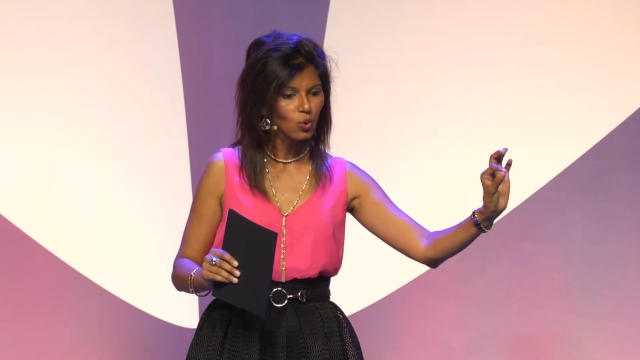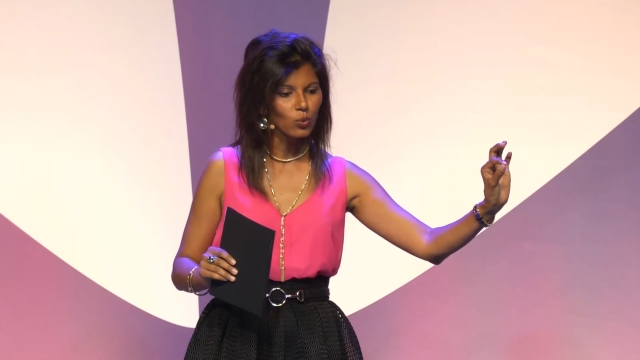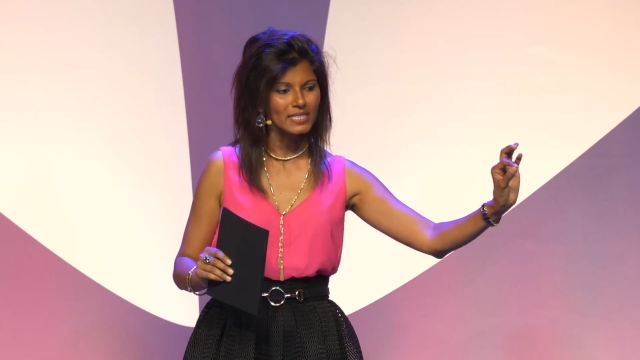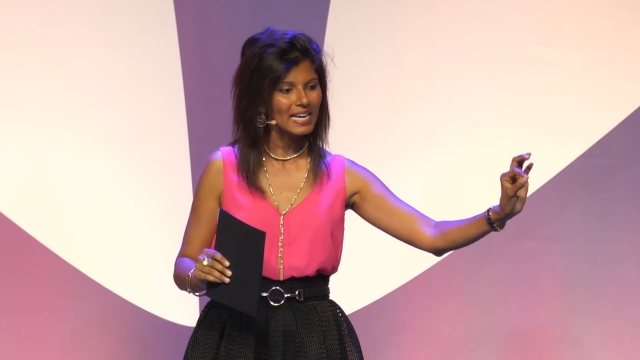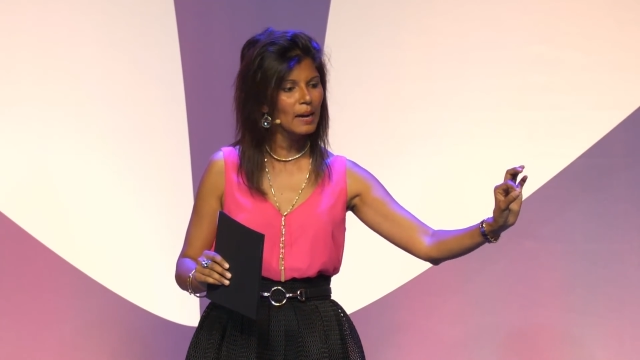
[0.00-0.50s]

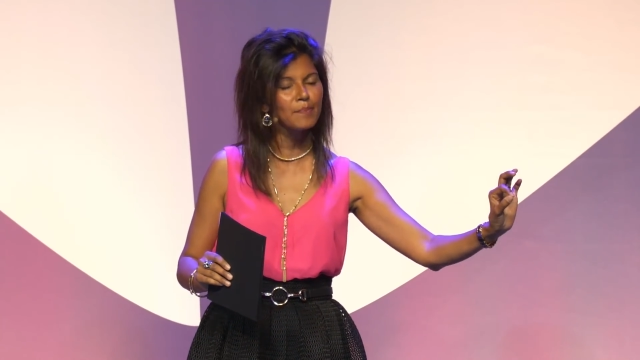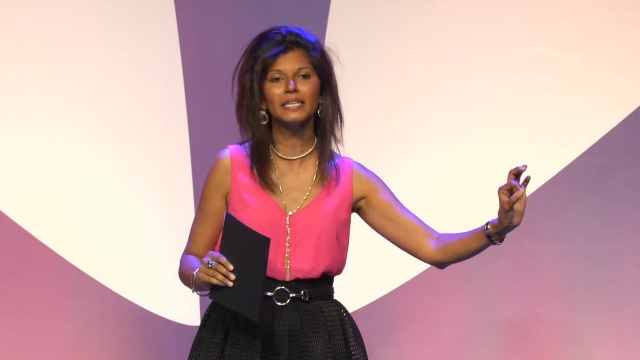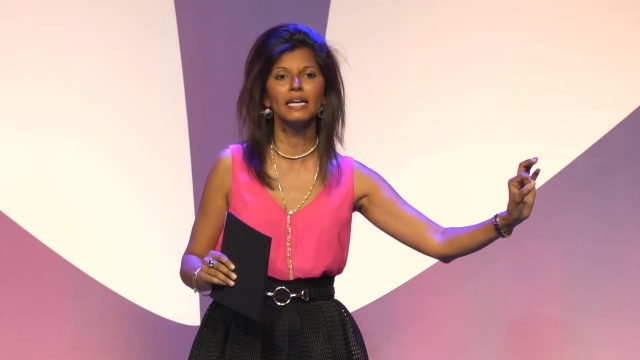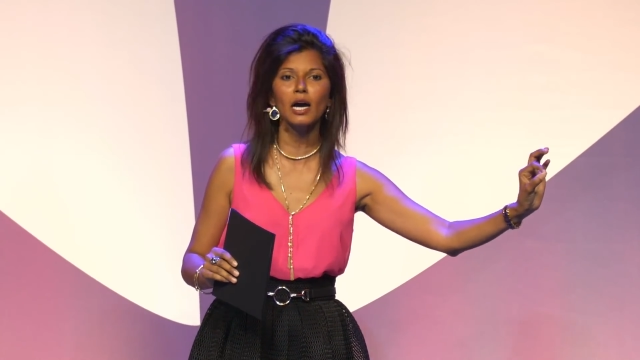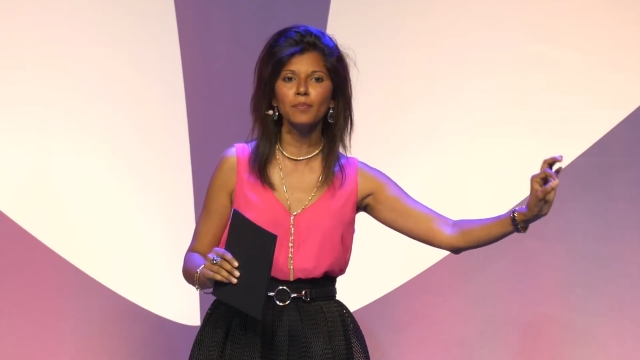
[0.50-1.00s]
what's
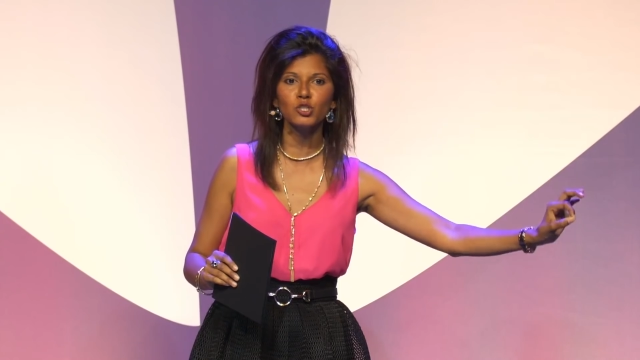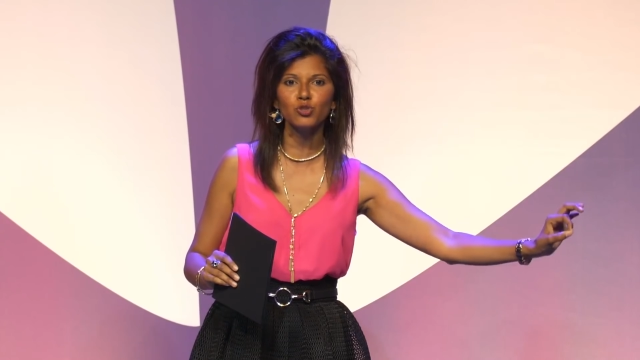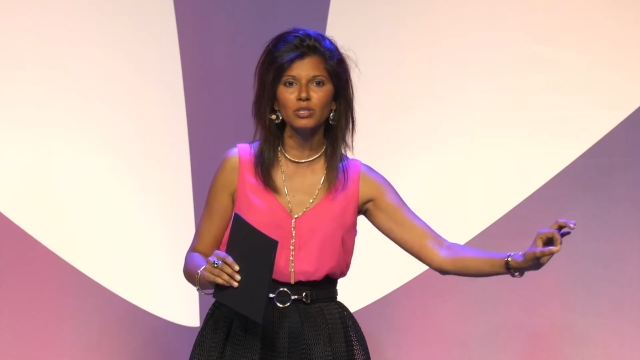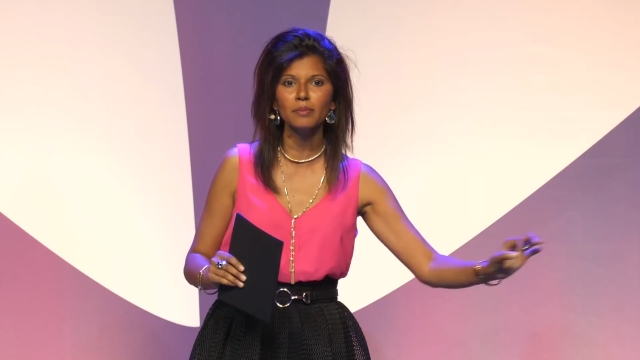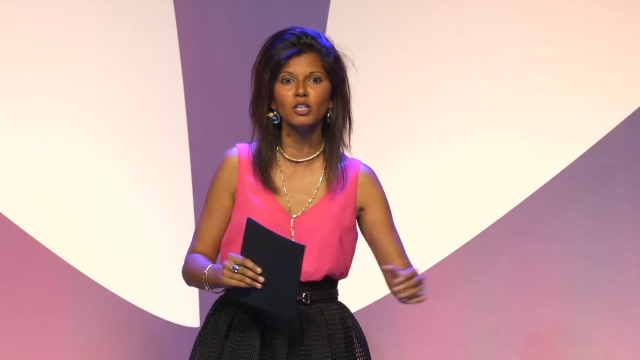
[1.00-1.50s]
happening
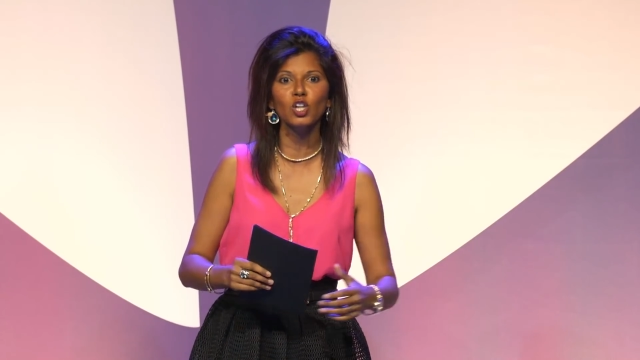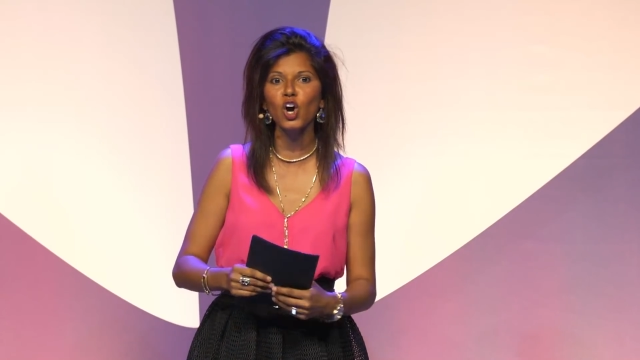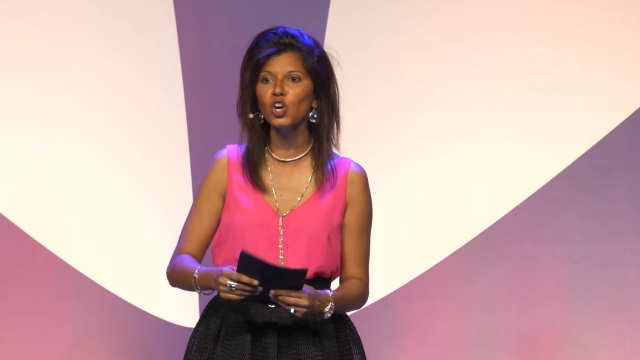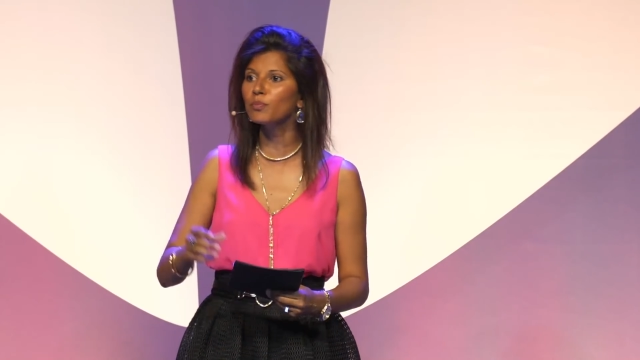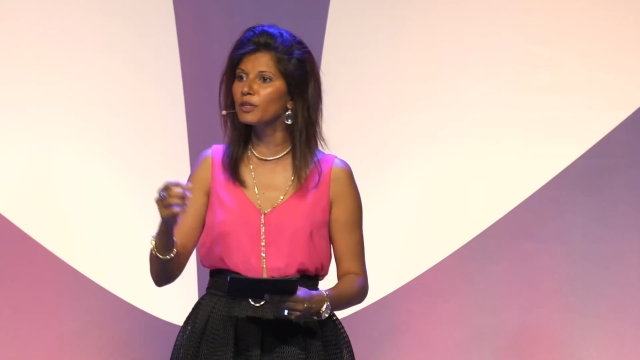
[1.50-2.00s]
upstream
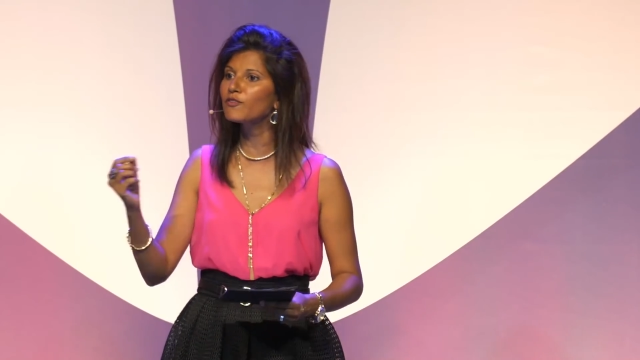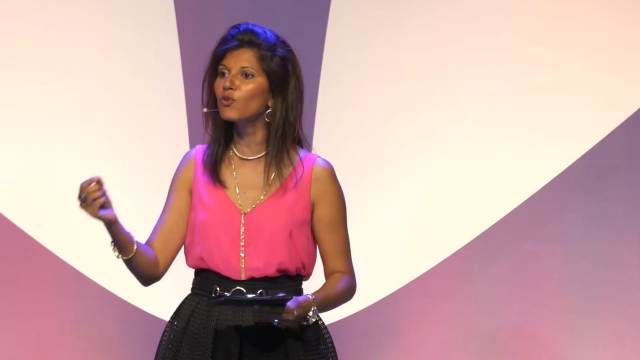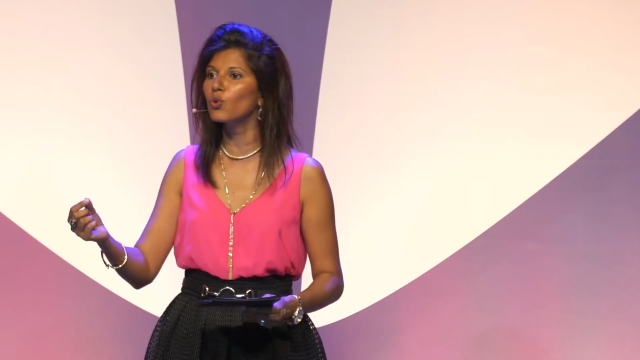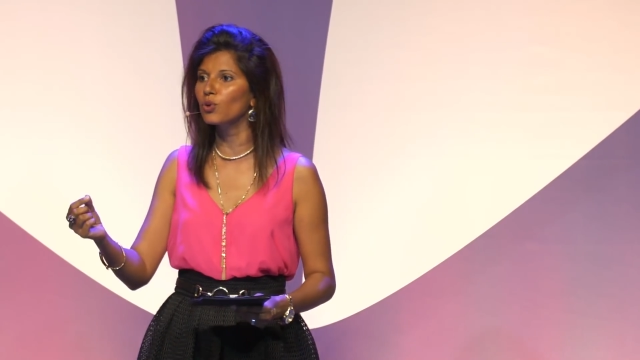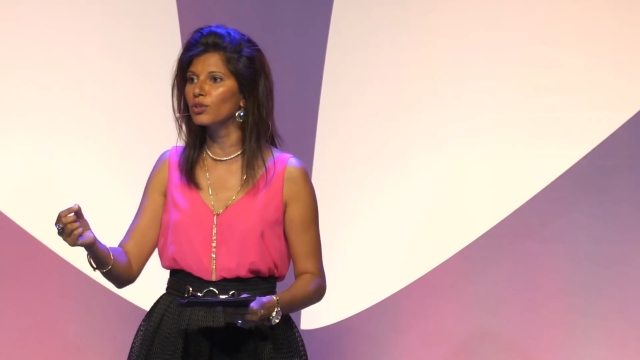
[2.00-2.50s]
long
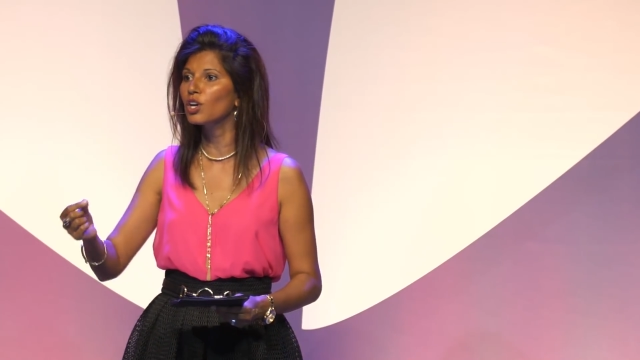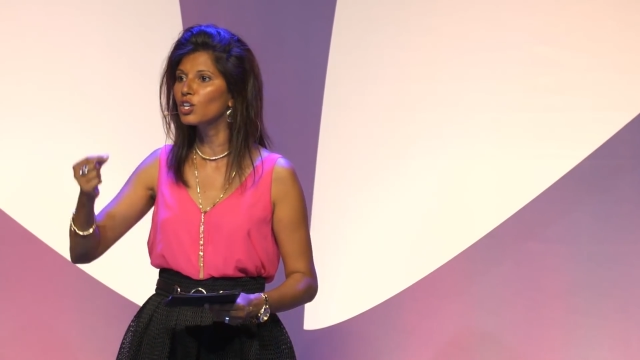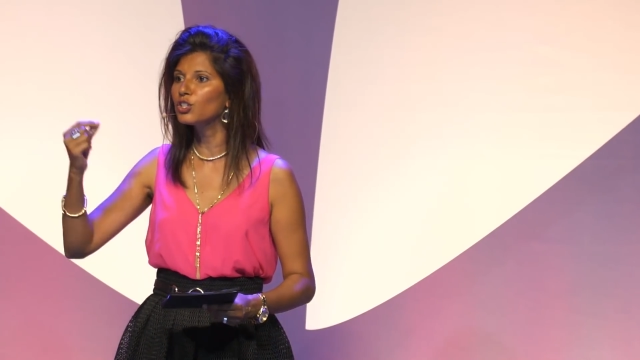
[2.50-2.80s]
before